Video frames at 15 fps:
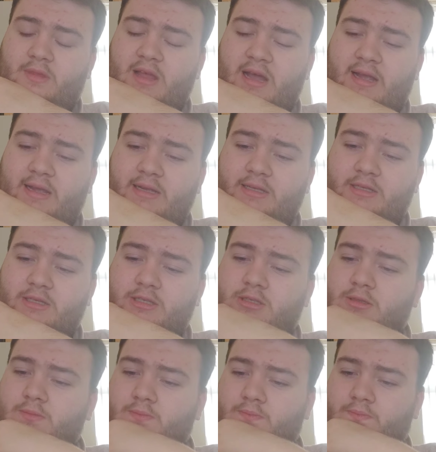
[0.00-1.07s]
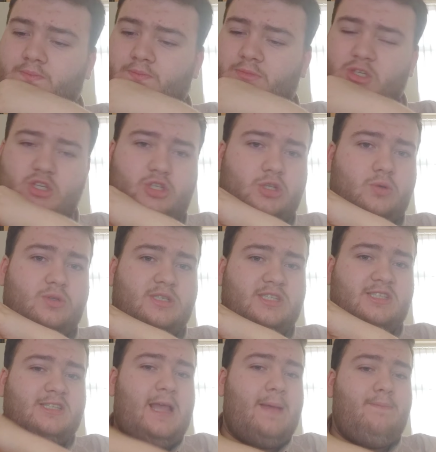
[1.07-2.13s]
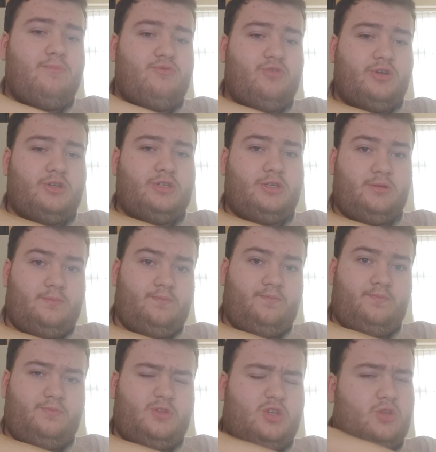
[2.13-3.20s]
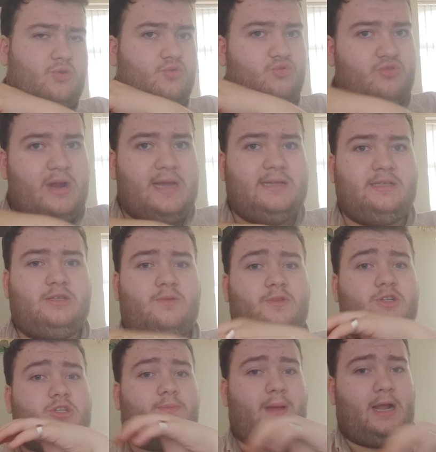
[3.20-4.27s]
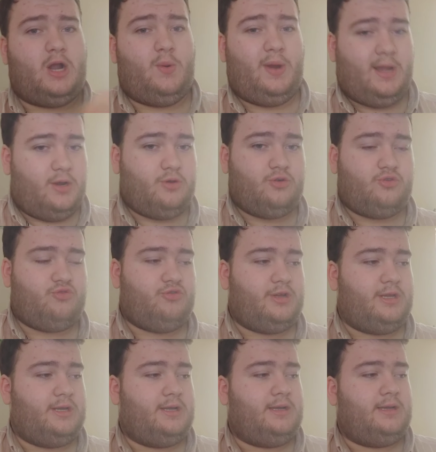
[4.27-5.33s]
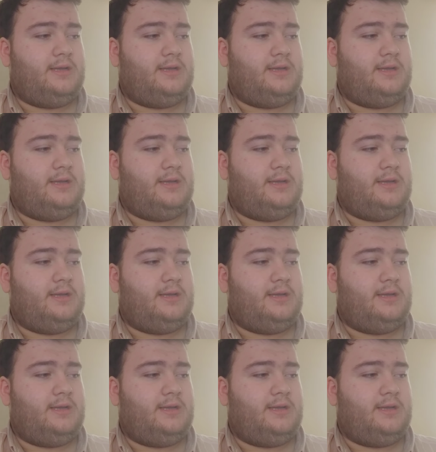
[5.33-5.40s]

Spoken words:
that is just so separate to the rest of the tobacco industry.